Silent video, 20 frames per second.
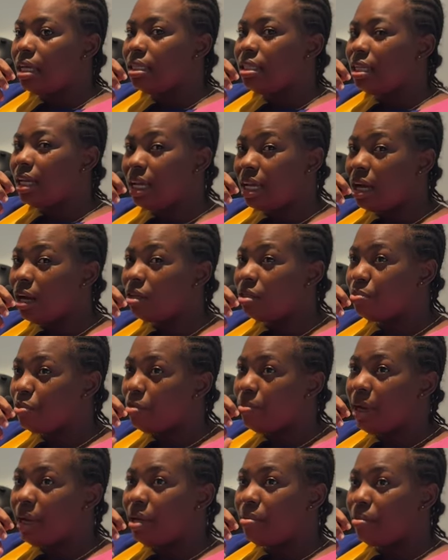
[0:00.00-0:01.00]
check out, but
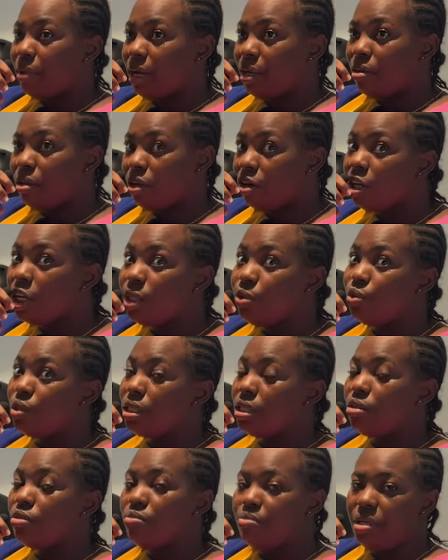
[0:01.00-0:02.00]
my, my luggage will
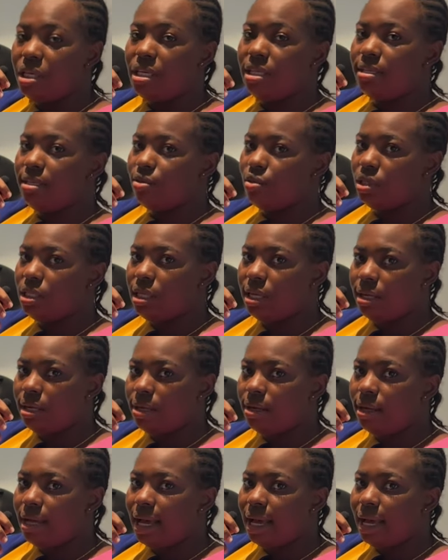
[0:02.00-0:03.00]
still be in the
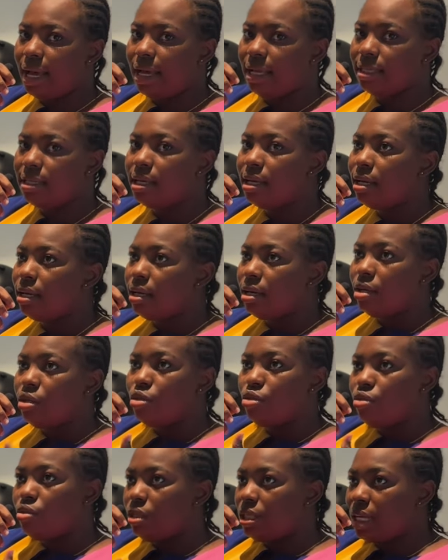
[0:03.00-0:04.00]
hotel and
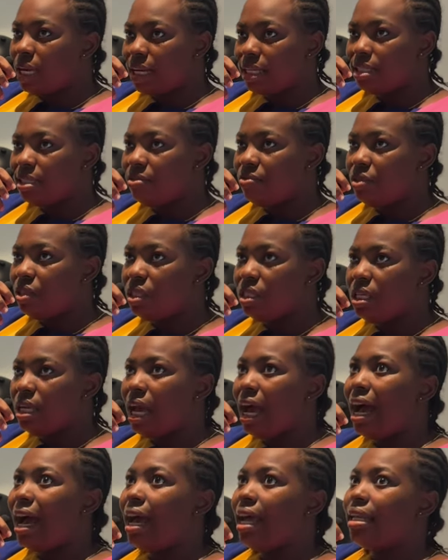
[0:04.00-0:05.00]
do the activity
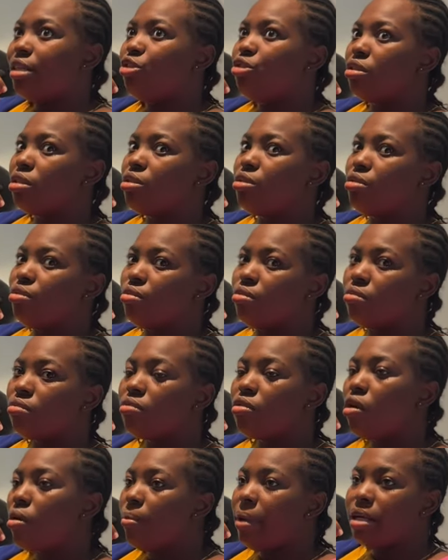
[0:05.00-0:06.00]
and just, you know,
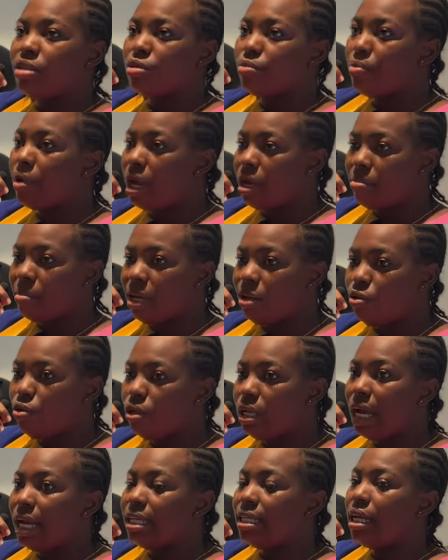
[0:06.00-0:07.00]
come back to pack my load
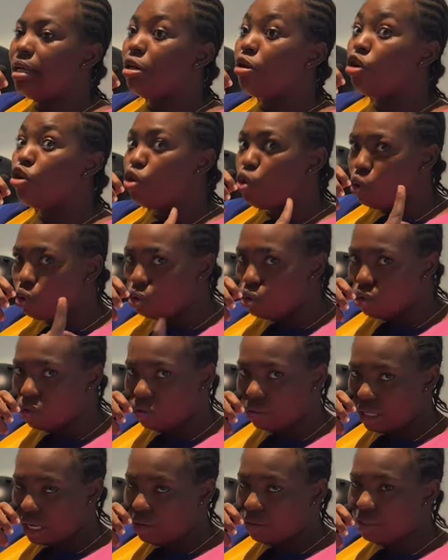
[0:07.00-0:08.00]
and then go to
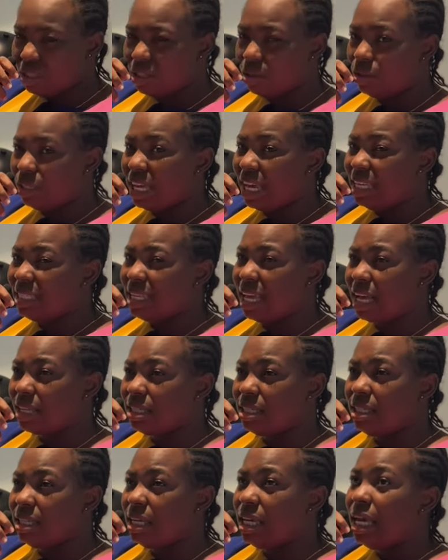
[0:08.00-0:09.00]
another hotel that is
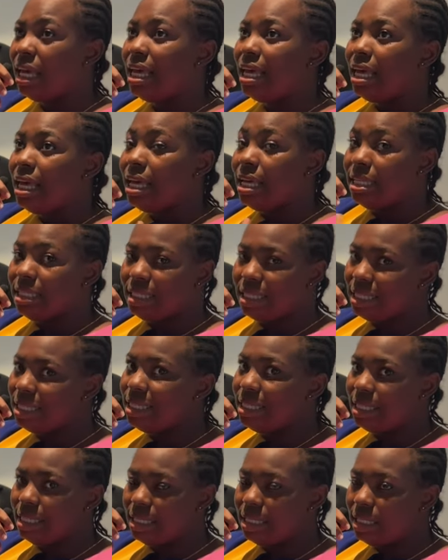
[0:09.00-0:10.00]
actually in the
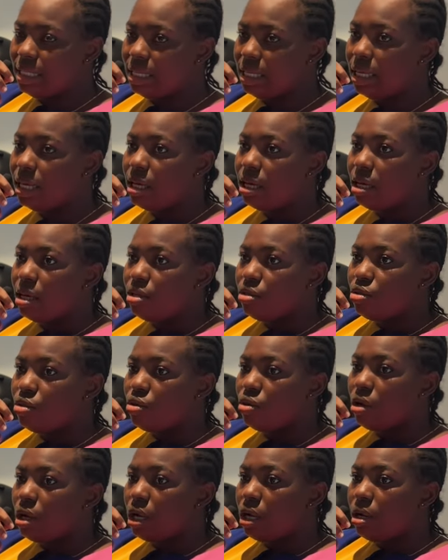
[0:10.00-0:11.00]
city.
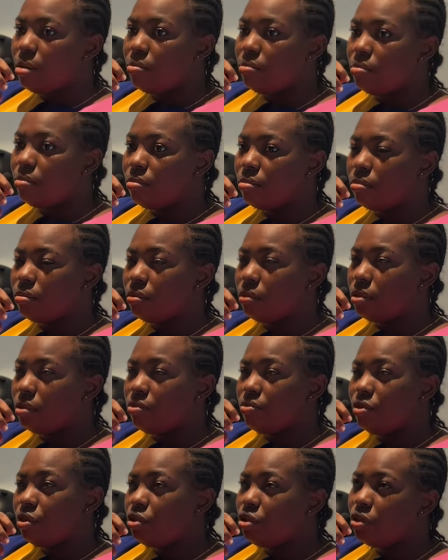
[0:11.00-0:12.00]
So, um,
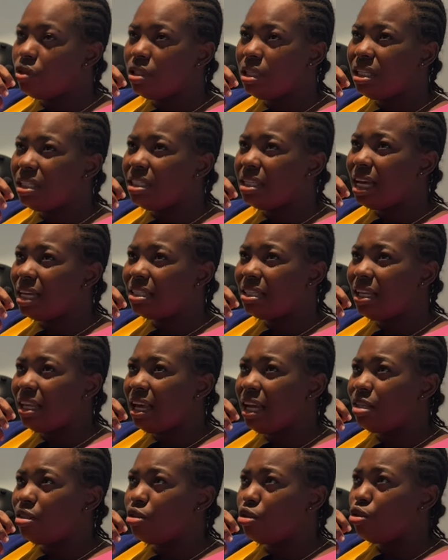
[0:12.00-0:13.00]
Votre Hotel is actually
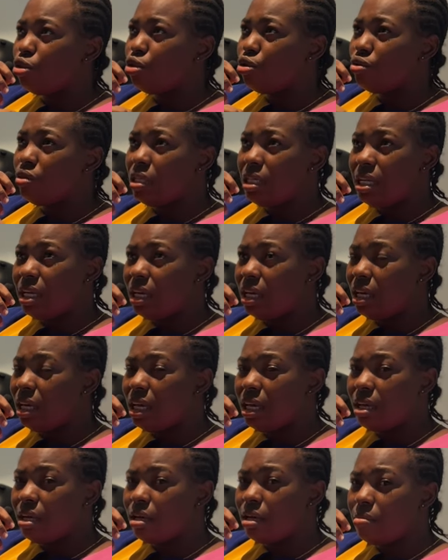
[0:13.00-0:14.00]
at Jounieh.
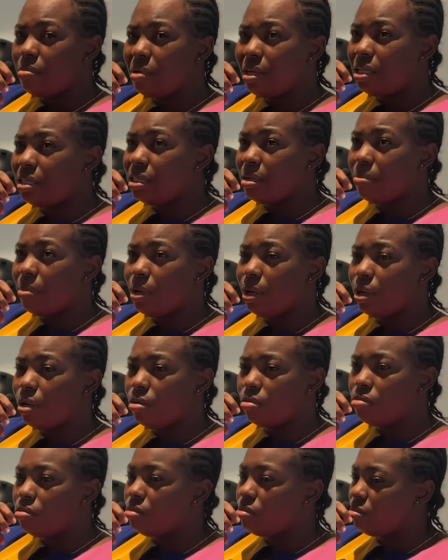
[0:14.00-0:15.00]
It's
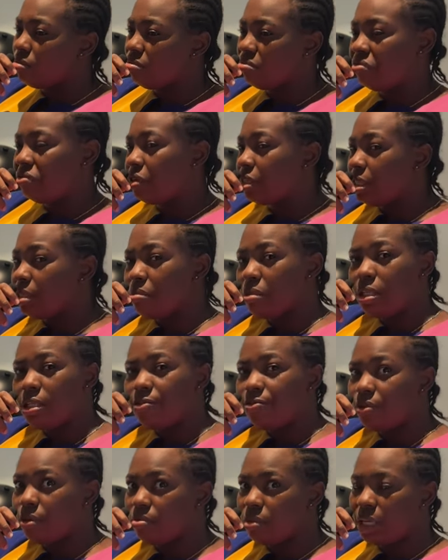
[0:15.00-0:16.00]
about 40 minutes
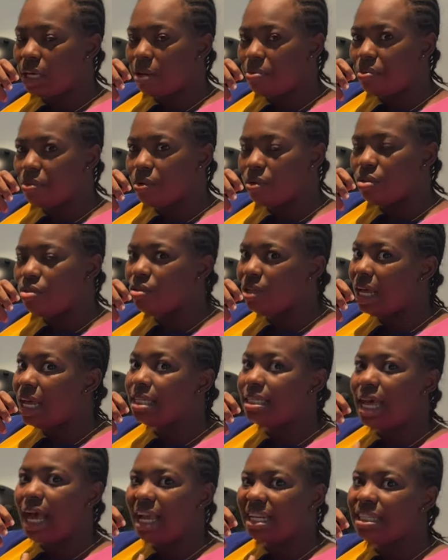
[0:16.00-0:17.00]
from the airport, so that's
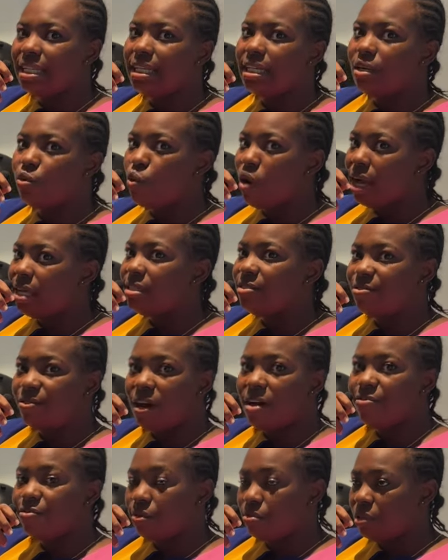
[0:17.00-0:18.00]
actually quite
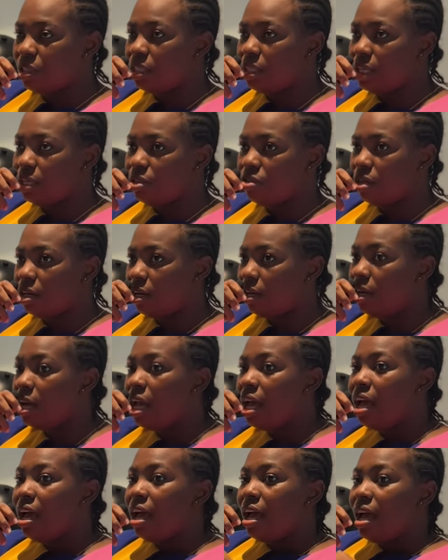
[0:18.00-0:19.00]
far from the center.
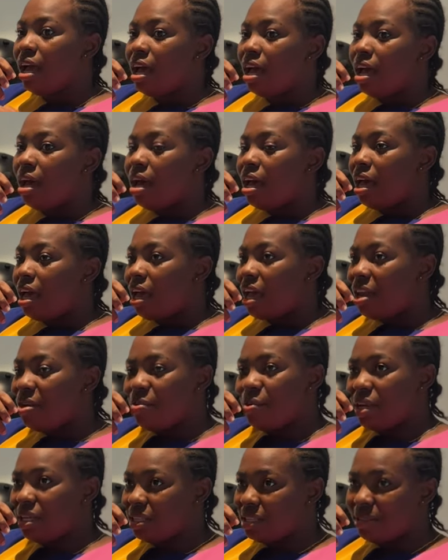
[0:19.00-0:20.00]

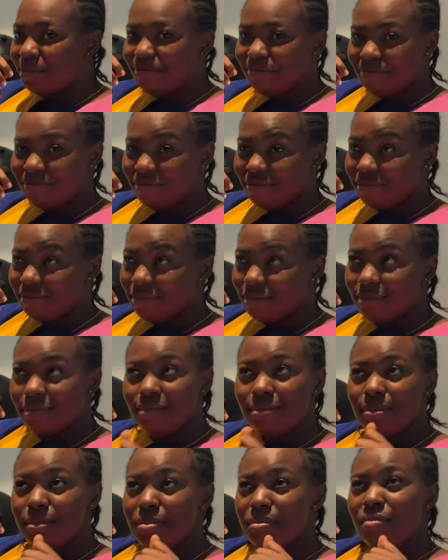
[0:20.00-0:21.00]
Anyways,
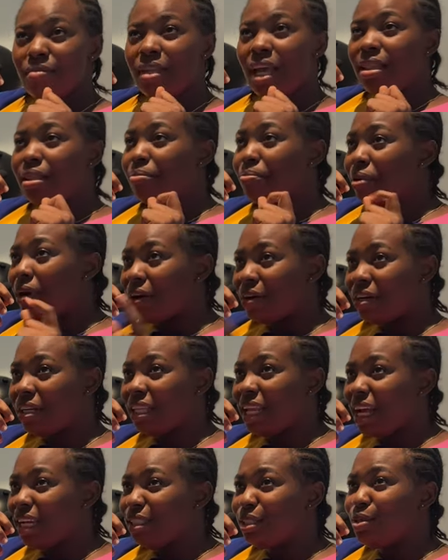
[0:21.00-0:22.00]
the
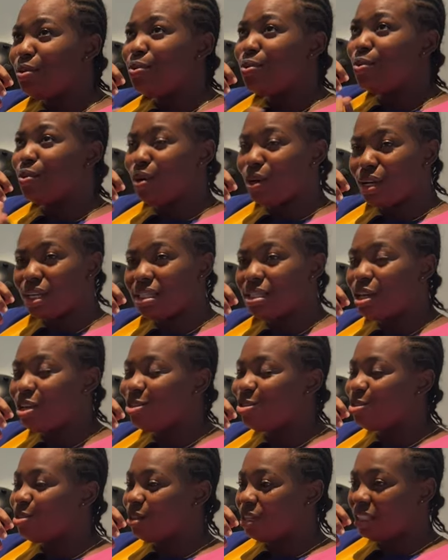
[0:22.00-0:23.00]
paragliding was
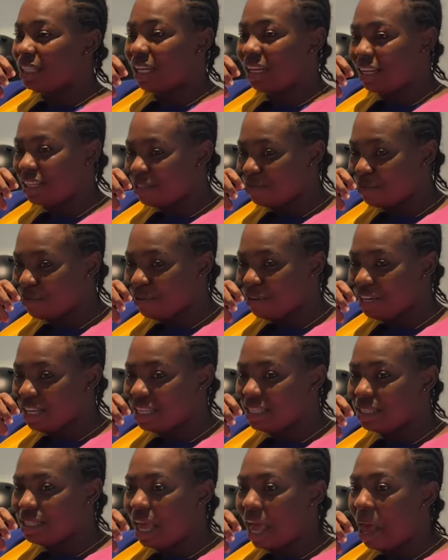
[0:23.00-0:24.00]
such an
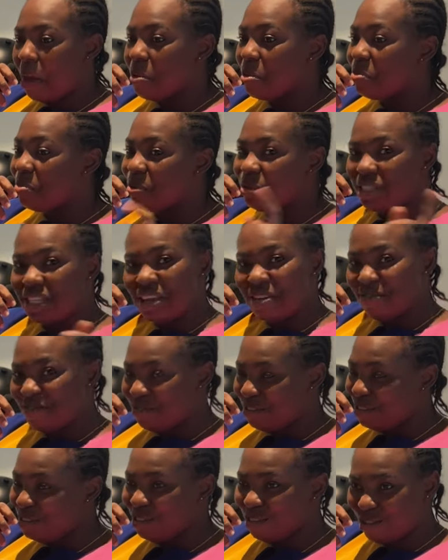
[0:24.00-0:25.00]
experience. I will put a
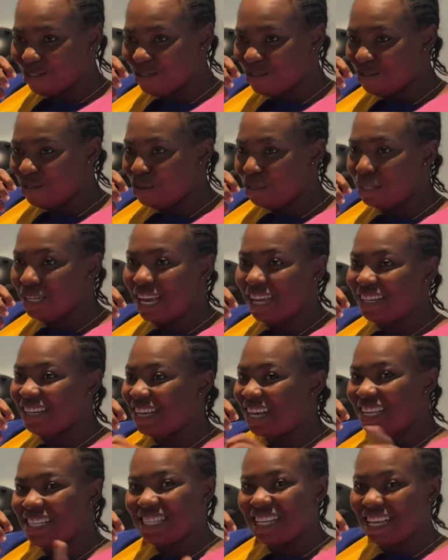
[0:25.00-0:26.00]
video so that you
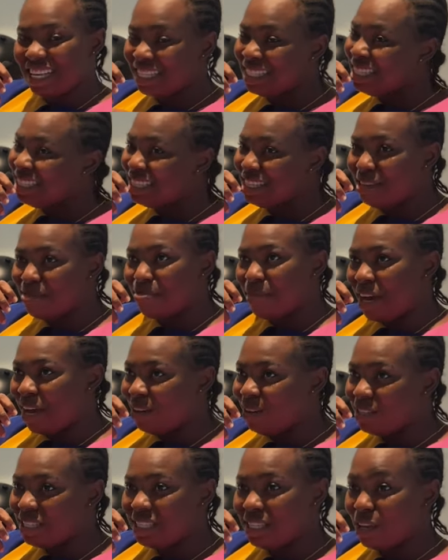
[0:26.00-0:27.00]
guys can see by
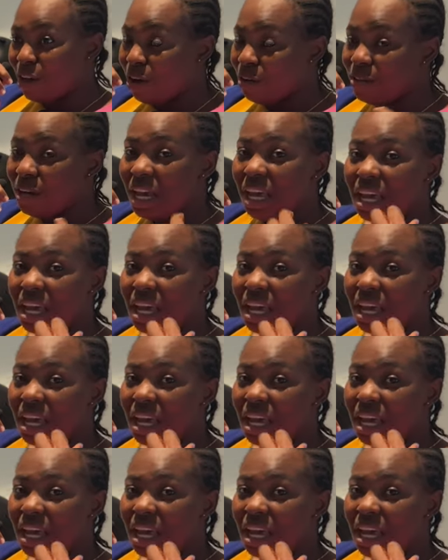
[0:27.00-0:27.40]
yourself.